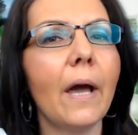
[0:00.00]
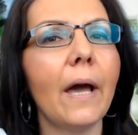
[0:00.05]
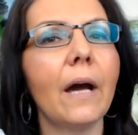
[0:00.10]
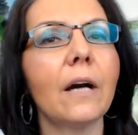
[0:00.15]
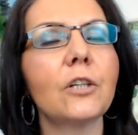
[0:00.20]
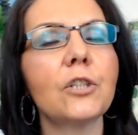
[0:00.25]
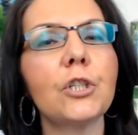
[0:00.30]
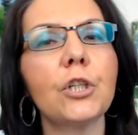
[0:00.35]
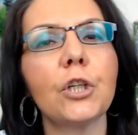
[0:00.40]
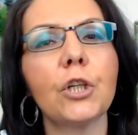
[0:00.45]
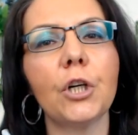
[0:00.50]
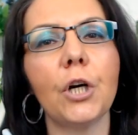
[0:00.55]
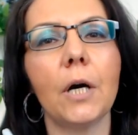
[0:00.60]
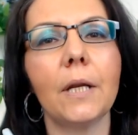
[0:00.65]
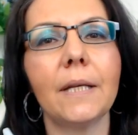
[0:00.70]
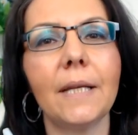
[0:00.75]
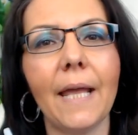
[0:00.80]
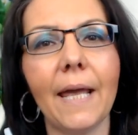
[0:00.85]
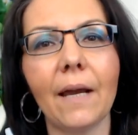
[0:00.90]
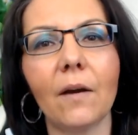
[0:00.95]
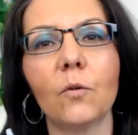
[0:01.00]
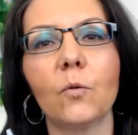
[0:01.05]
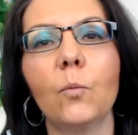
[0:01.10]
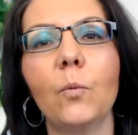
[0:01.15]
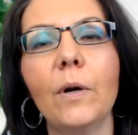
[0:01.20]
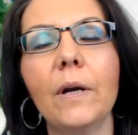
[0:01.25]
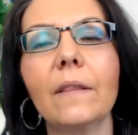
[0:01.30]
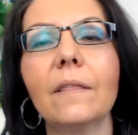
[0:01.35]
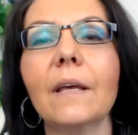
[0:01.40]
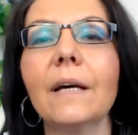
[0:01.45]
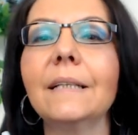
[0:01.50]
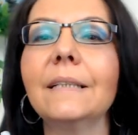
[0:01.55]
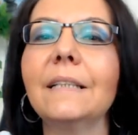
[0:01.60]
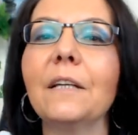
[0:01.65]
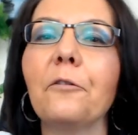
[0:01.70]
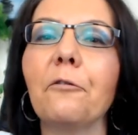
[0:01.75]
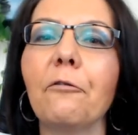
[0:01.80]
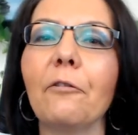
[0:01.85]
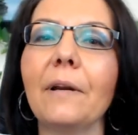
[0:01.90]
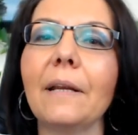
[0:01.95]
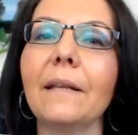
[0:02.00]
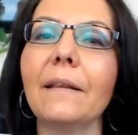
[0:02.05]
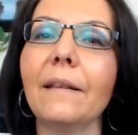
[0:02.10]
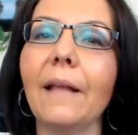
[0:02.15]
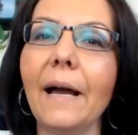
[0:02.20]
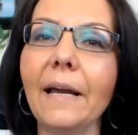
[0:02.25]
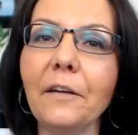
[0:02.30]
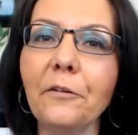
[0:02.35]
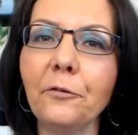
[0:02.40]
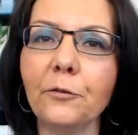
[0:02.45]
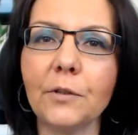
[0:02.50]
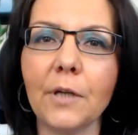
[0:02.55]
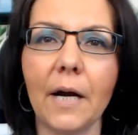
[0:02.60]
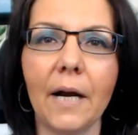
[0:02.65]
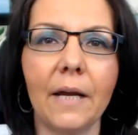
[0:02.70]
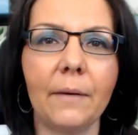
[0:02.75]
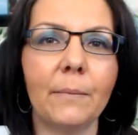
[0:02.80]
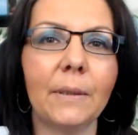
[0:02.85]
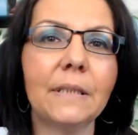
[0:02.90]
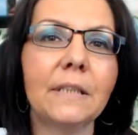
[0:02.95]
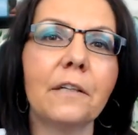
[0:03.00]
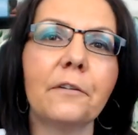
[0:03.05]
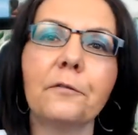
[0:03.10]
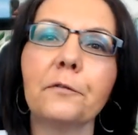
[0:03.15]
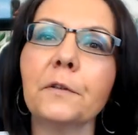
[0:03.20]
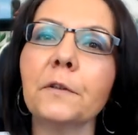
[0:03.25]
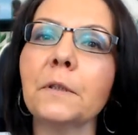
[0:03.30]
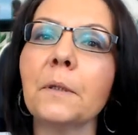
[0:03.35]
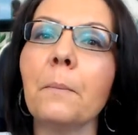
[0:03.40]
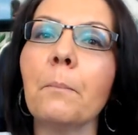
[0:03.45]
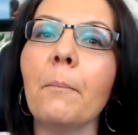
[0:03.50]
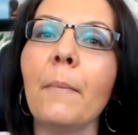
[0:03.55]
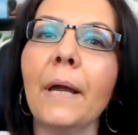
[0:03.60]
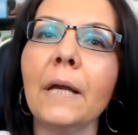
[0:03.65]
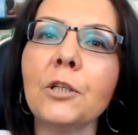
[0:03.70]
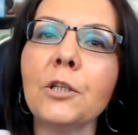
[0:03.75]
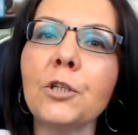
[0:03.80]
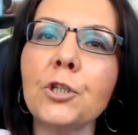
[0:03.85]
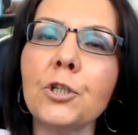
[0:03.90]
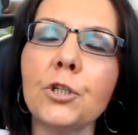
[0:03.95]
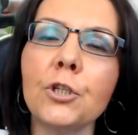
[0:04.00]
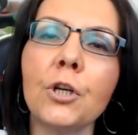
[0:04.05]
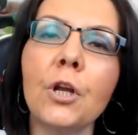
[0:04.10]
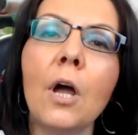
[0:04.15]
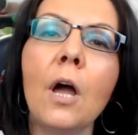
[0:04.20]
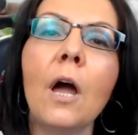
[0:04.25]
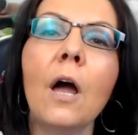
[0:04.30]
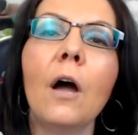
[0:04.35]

actually connect with a different lifetime, a different dimension